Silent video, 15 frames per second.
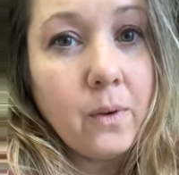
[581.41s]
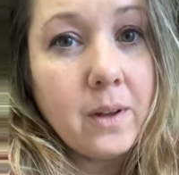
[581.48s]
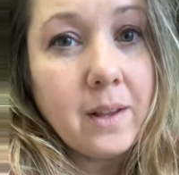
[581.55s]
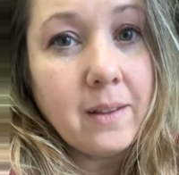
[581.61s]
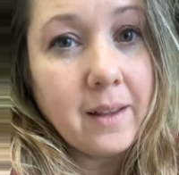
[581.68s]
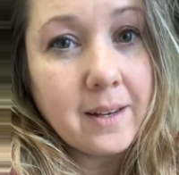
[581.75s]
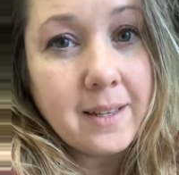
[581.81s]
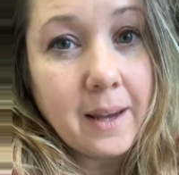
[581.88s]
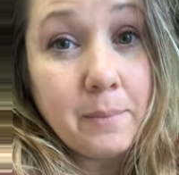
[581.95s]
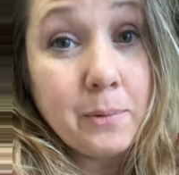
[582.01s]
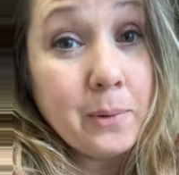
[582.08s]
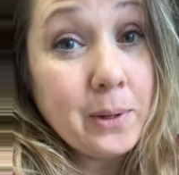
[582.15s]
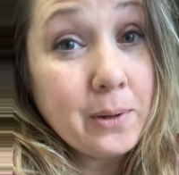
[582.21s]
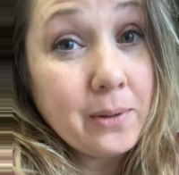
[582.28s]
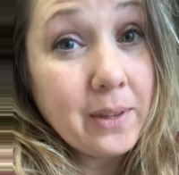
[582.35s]
lot of times
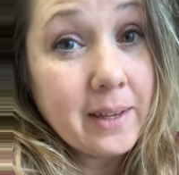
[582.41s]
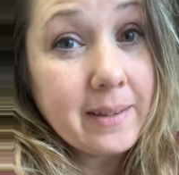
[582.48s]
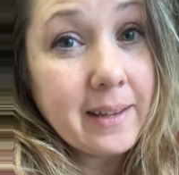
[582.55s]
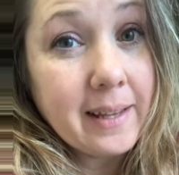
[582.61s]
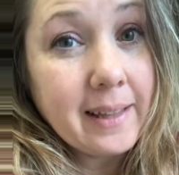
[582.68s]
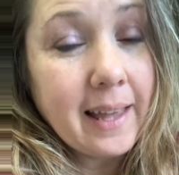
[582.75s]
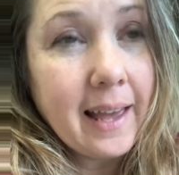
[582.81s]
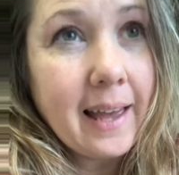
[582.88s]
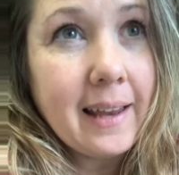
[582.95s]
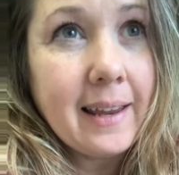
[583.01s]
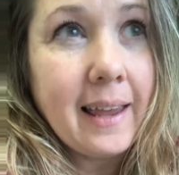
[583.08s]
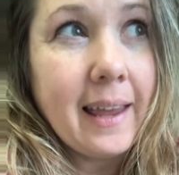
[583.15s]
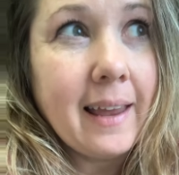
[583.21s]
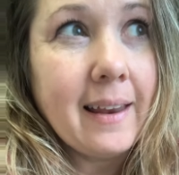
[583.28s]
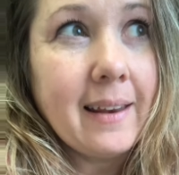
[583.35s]
we do things like that,
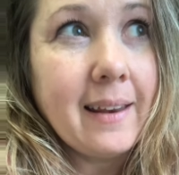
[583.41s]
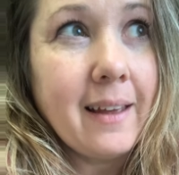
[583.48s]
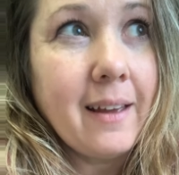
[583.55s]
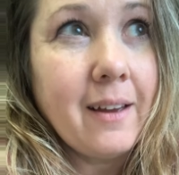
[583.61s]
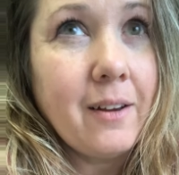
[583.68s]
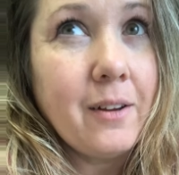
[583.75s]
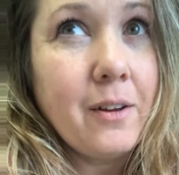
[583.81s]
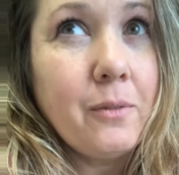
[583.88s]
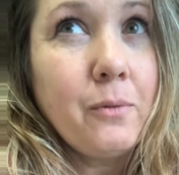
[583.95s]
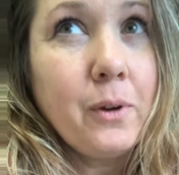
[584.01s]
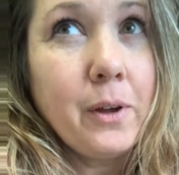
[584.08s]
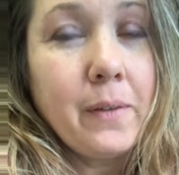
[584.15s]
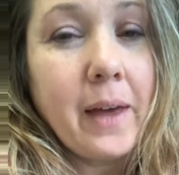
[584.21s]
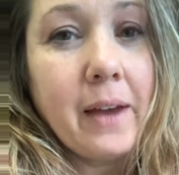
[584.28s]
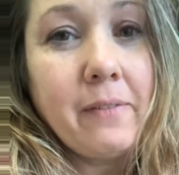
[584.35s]
and
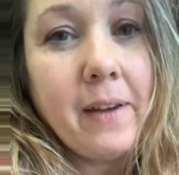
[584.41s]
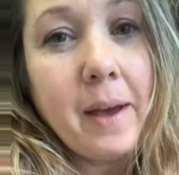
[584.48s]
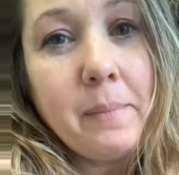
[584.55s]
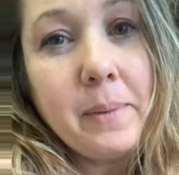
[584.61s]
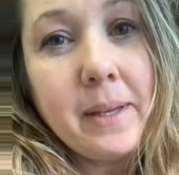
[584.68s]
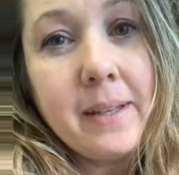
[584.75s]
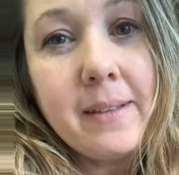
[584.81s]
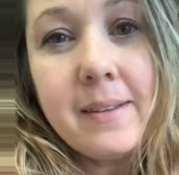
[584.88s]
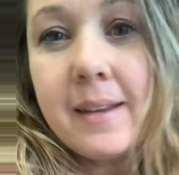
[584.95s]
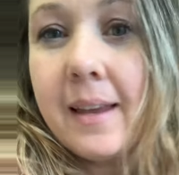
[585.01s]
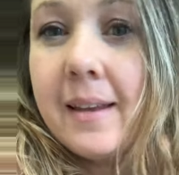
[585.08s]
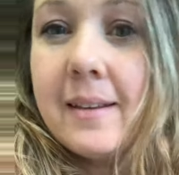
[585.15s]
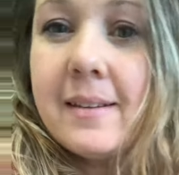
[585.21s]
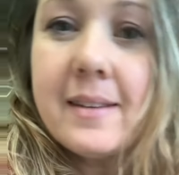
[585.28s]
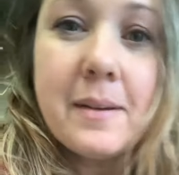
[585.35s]
real life happens,
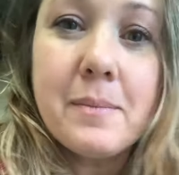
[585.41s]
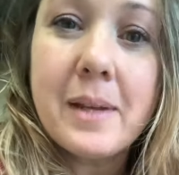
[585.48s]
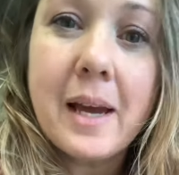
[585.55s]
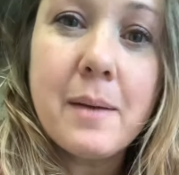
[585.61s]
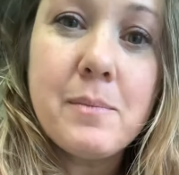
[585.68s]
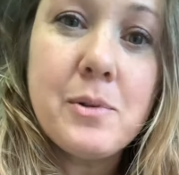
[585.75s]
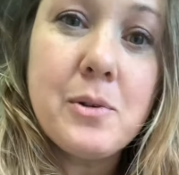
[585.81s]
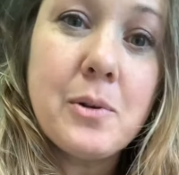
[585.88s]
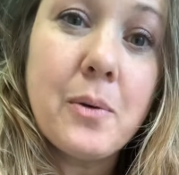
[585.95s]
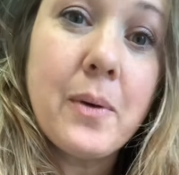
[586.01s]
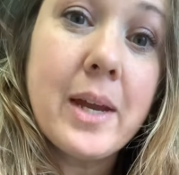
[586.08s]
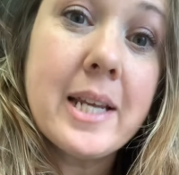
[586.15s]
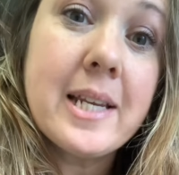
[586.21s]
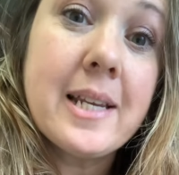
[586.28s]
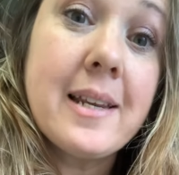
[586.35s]
and sometimes you don't
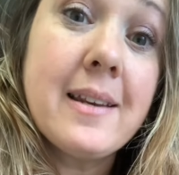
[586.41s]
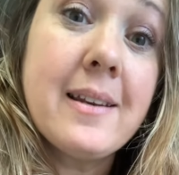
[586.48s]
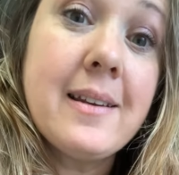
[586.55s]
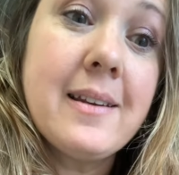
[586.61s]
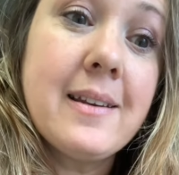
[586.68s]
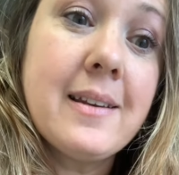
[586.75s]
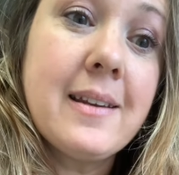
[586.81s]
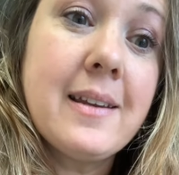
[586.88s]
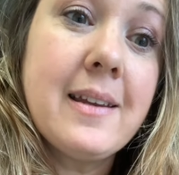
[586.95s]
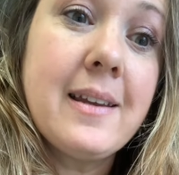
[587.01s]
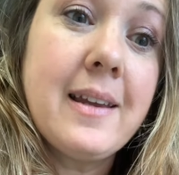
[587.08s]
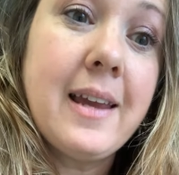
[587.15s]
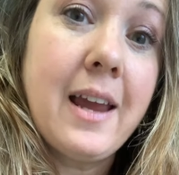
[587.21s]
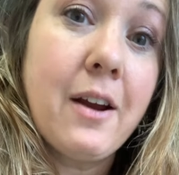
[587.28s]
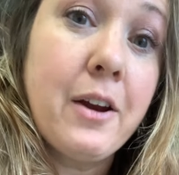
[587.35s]
get to
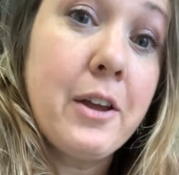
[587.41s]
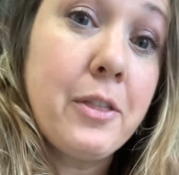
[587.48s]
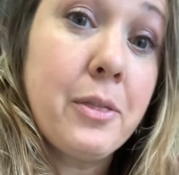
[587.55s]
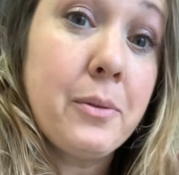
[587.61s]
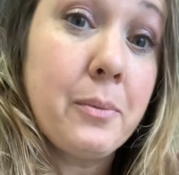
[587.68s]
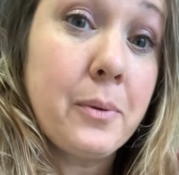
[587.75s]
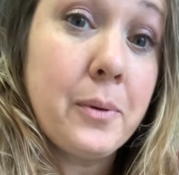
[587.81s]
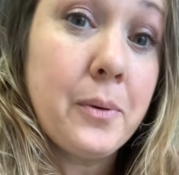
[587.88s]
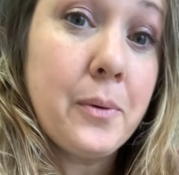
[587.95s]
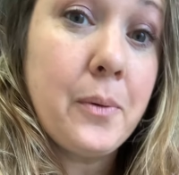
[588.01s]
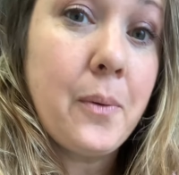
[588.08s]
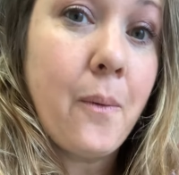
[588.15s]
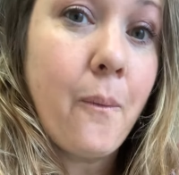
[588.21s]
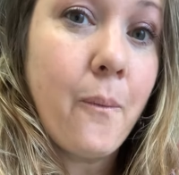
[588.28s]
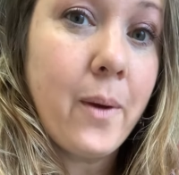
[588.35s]
carry
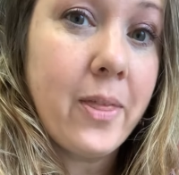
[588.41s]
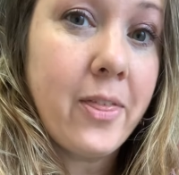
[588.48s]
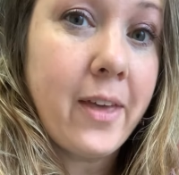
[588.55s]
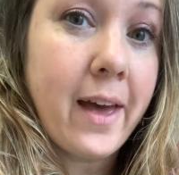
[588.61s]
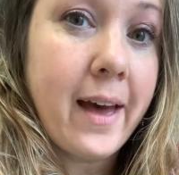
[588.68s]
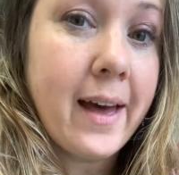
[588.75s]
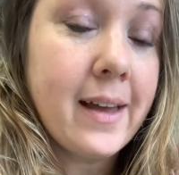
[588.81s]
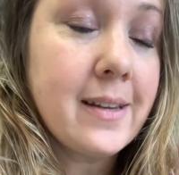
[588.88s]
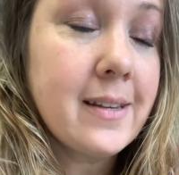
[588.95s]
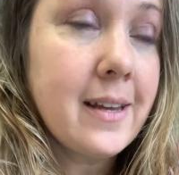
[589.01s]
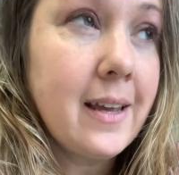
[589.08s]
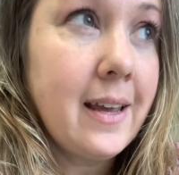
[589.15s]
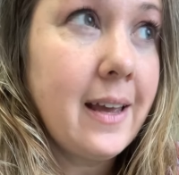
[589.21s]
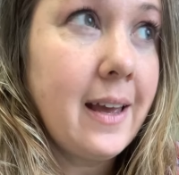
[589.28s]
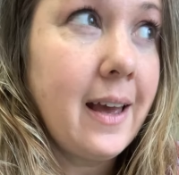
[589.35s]
through with that.
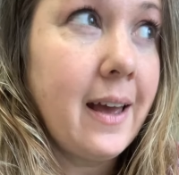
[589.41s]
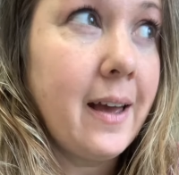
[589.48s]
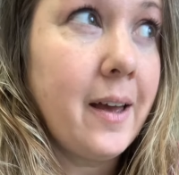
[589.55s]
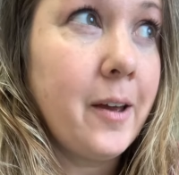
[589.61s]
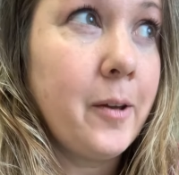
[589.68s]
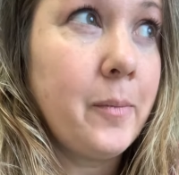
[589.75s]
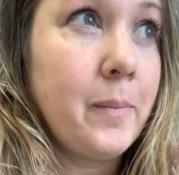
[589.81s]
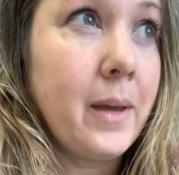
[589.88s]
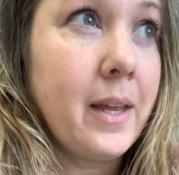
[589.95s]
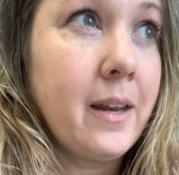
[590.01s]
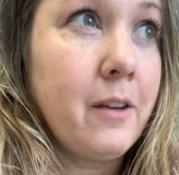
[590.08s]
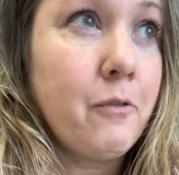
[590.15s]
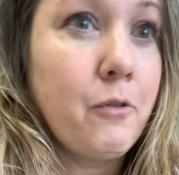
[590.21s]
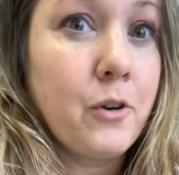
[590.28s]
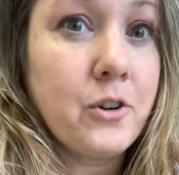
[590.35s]
And
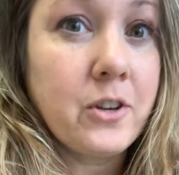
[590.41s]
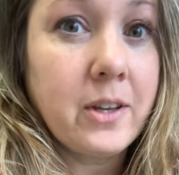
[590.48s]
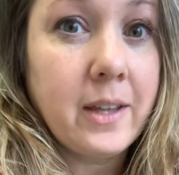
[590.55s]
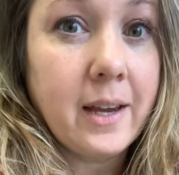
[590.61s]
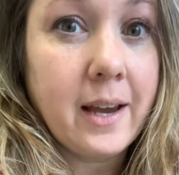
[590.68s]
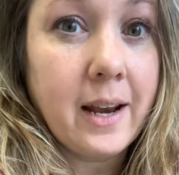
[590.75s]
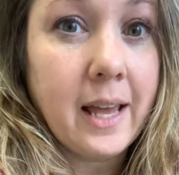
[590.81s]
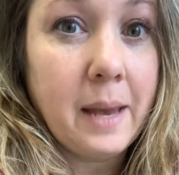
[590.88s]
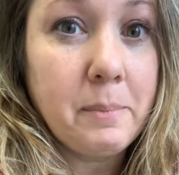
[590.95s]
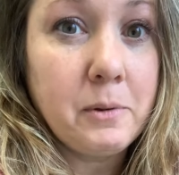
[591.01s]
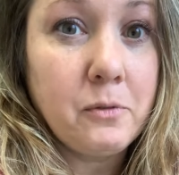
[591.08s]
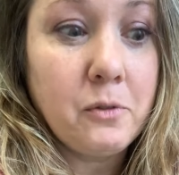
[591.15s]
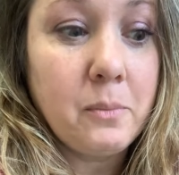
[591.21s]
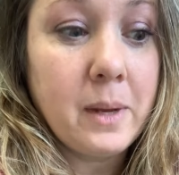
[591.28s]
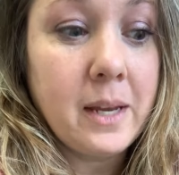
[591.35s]
unfortunately that kind of
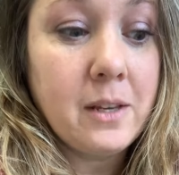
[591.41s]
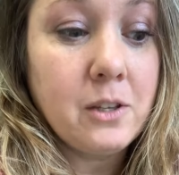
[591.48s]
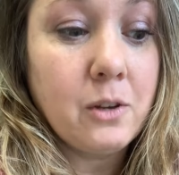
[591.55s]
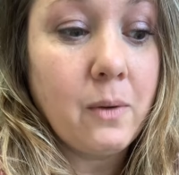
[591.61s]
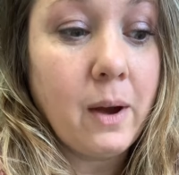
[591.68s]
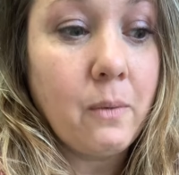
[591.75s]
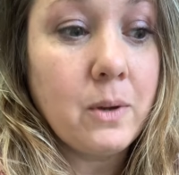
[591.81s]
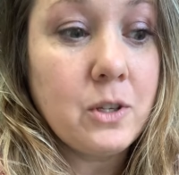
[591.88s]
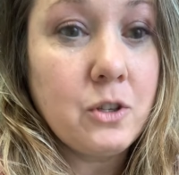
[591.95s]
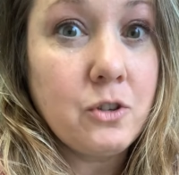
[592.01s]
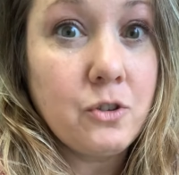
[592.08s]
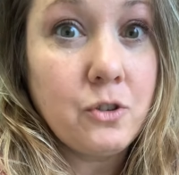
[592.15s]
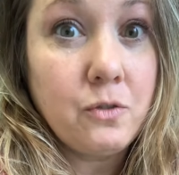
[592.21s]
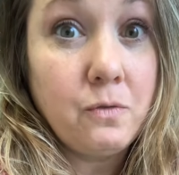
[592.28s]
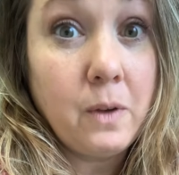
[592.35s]
happened for me. So I
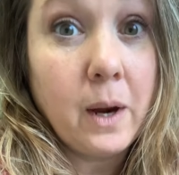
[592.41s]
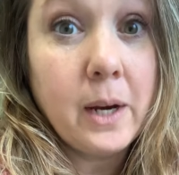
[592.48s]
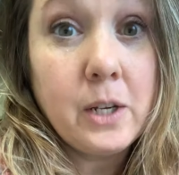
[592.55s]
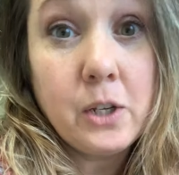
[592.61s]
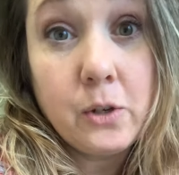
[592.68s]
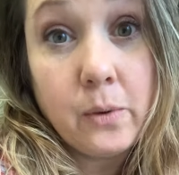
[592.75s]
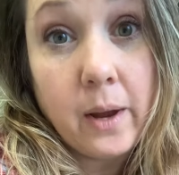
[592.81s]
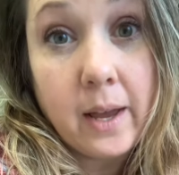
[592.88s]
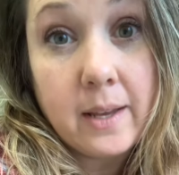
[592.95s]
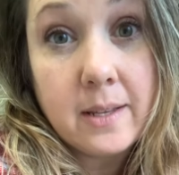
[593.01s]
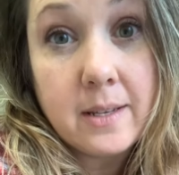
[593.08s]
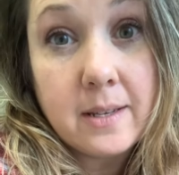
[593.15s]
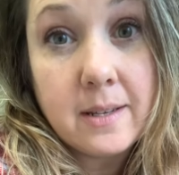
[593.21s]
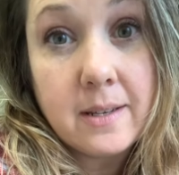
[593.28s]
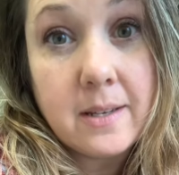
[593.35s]
was very
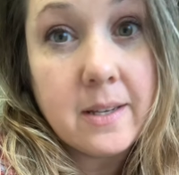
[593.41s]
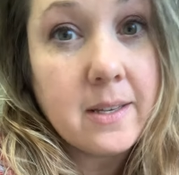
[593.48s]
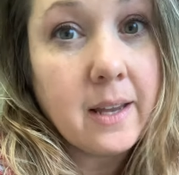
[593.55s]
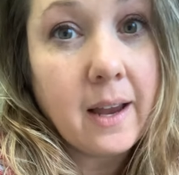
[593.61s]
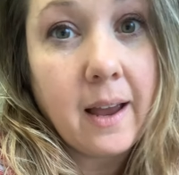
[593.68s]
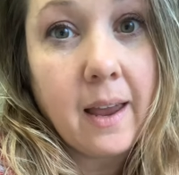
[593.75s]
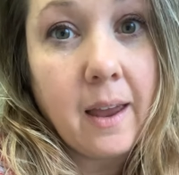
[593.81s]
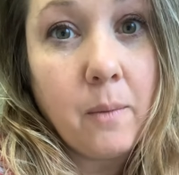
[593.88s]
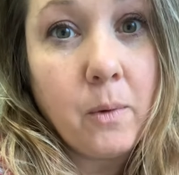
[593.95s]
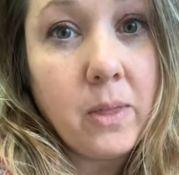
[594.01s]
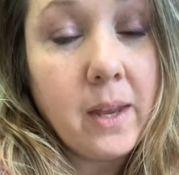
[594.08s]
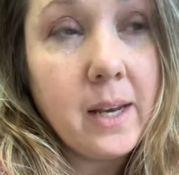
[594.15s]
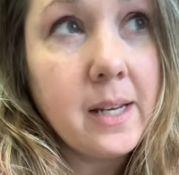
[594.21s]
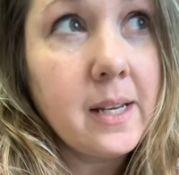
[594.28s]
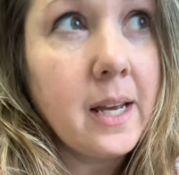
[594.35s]
stressed, just like I am with
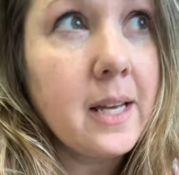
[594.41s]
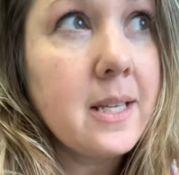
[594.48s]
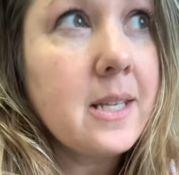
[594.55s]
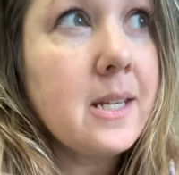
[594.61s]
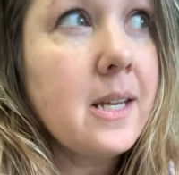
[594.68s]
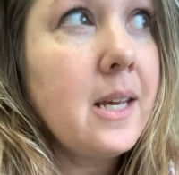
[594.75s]
any test,